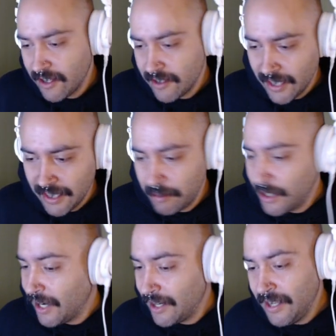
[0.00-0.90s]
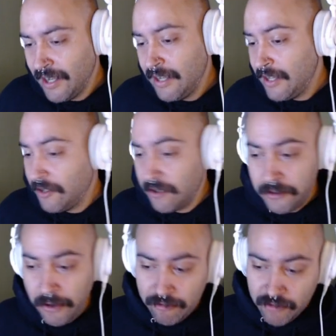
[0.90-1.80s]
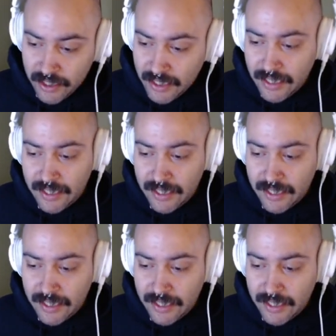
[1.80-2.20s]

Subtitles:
They can be on either UAV,